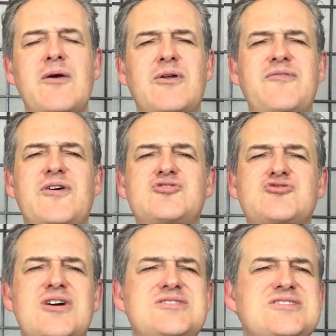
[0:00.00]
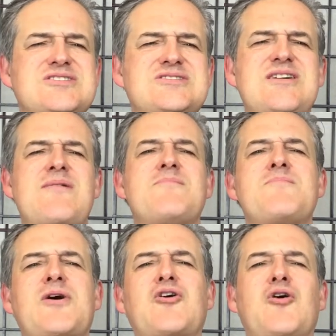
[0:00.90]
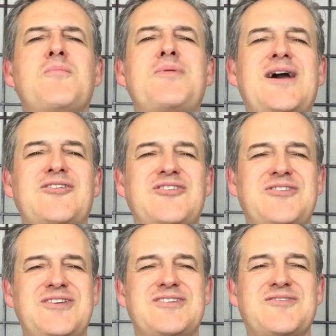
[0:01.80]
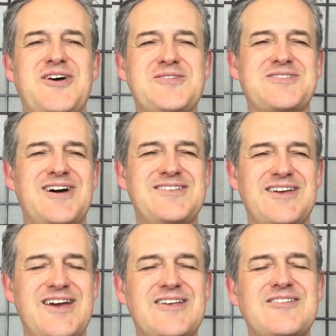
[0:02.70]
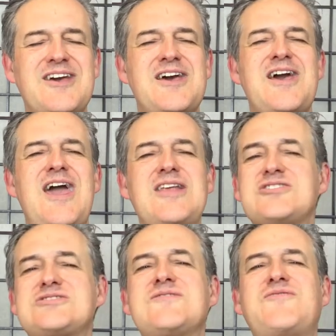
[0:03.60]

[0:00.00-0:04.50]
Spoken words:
Well, if I tried to sum the complexities of those ideas in just a